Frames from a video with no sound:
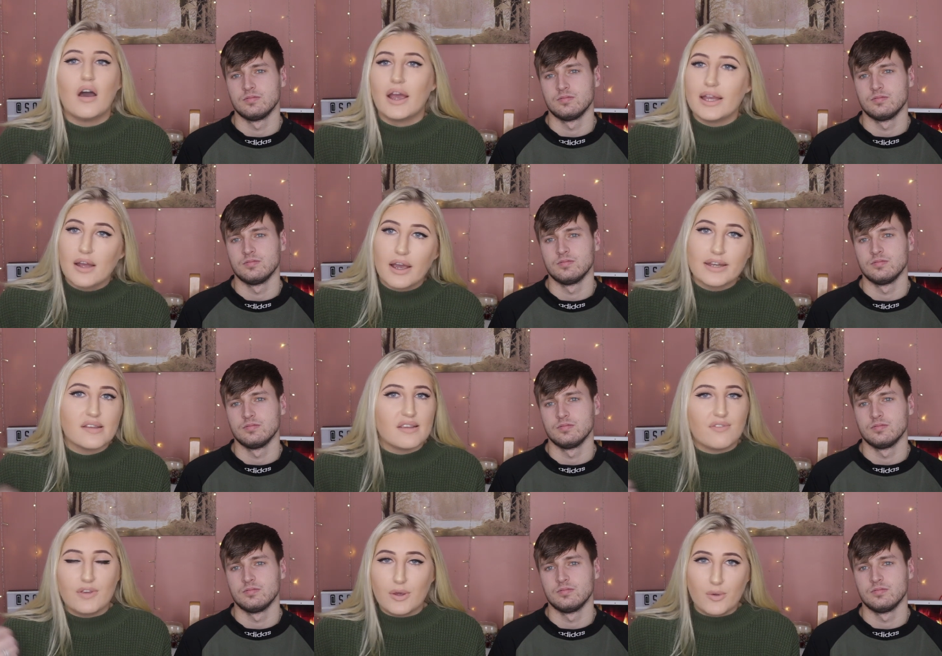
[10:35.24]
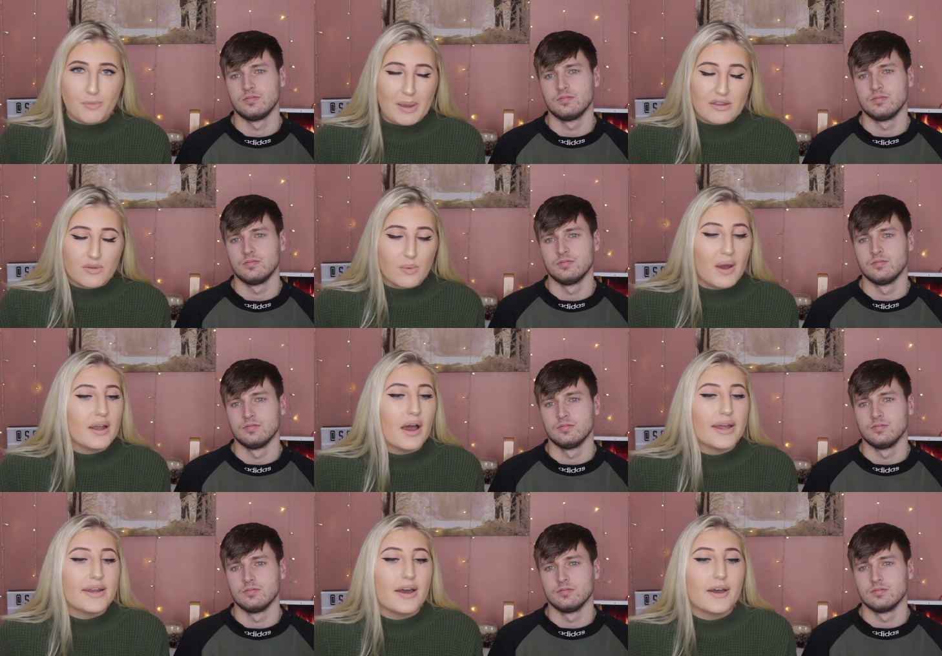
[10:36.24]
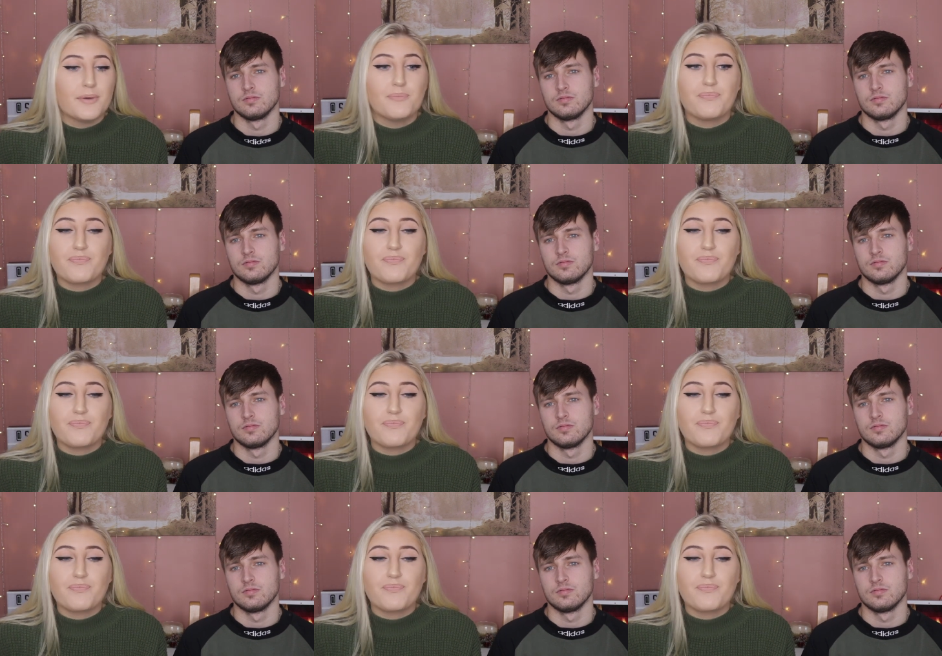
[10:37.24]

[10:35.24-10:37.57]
Speaker 1: eyeliners if you use pencil eyeliner.